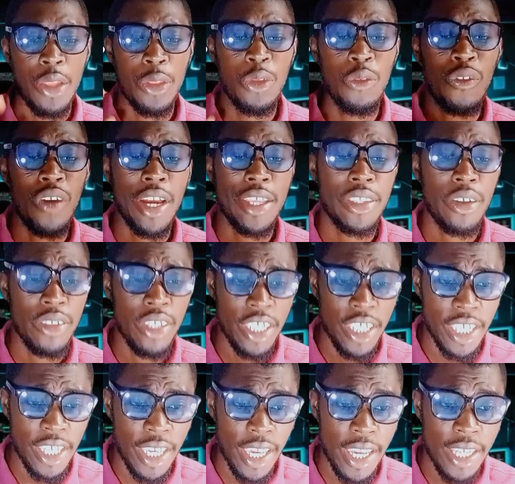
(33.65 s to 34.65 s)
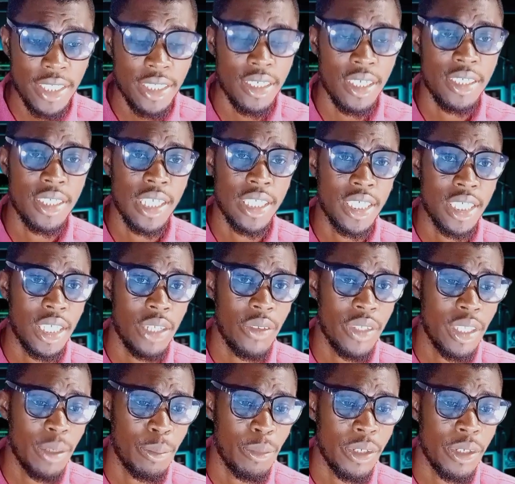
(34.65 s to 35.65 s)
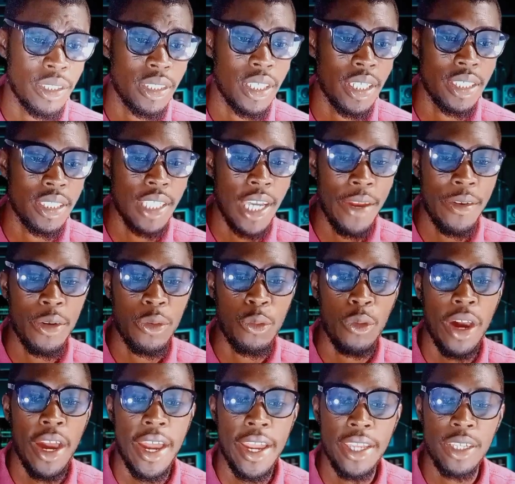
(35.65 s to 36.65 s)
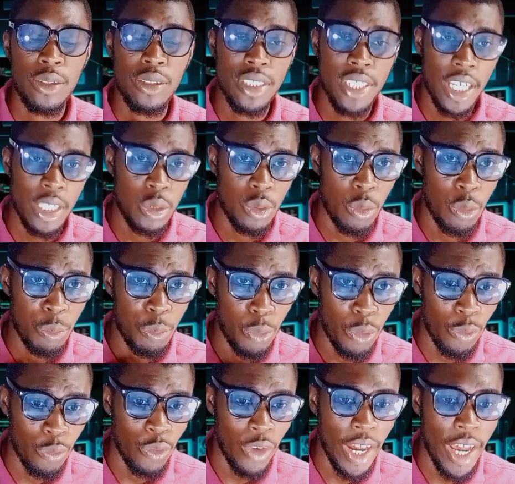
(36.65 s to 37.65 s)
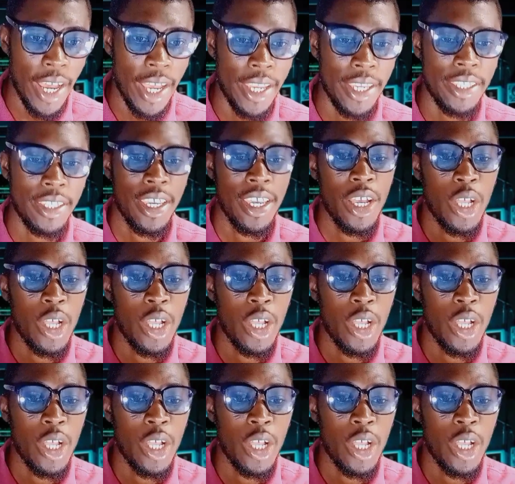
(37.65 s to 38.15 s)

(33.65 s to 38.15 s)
Two-factor authentication is a security process that requires users to provide